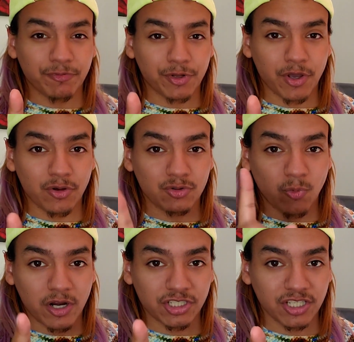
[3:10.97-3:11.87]
for those
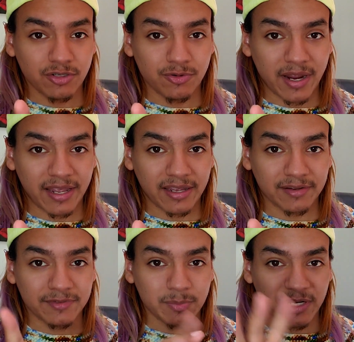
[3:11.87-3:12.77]
watching who
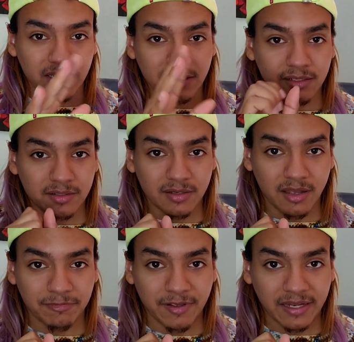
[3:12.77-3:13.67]
have spinning
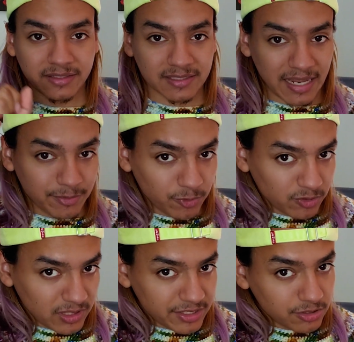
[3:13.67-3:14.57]
effects. I will
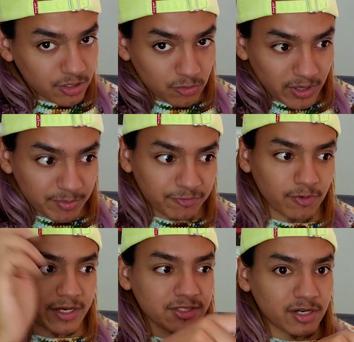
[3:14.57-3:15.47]
let you know right
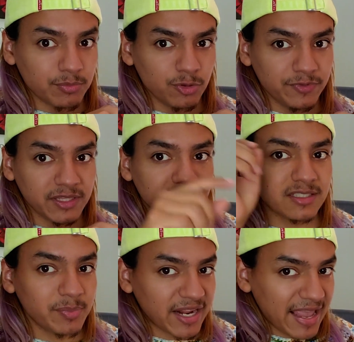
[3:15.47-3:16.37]
before I start moving
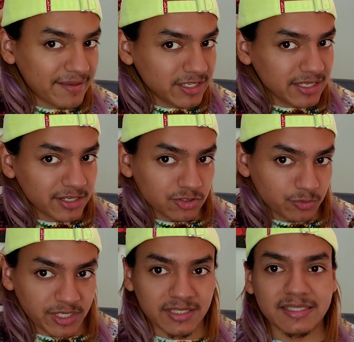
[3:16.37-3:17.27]
this, but I have it here so
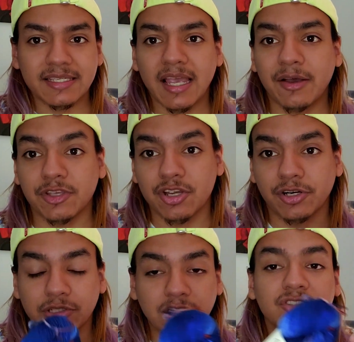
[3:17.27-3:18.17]
we can see how the
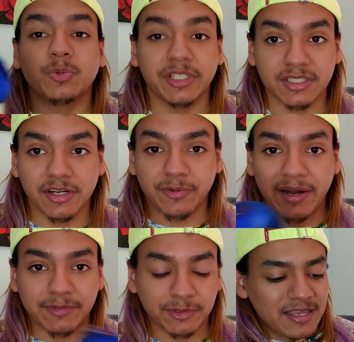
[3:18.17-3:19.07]
yarn looks when it's
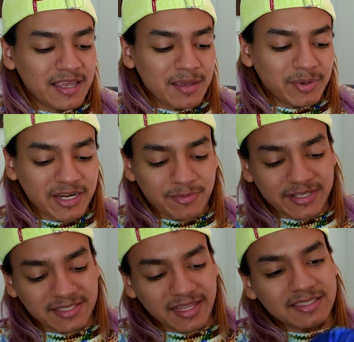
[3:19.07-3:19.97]
unraveled. But
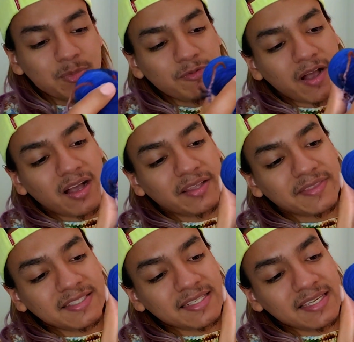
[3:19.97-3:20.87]
anyways, let's move on.
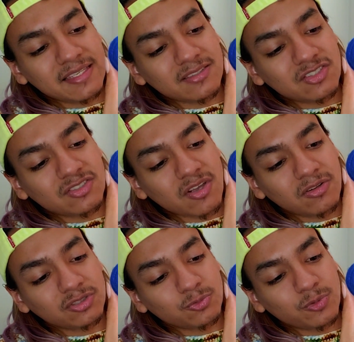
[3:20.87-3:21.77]
This is
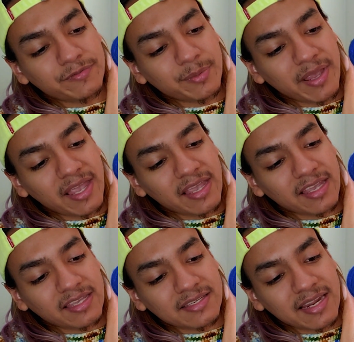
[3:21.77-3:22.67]
Salt River
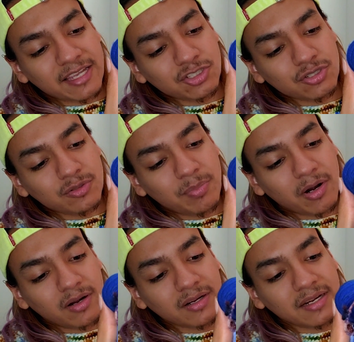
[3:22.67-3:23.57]
Bay National
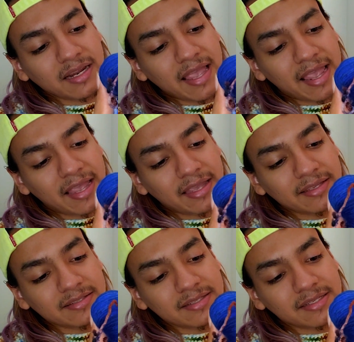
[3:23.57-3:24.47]
Park
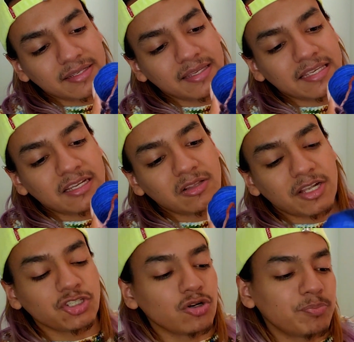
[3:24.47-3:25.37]
and Ecological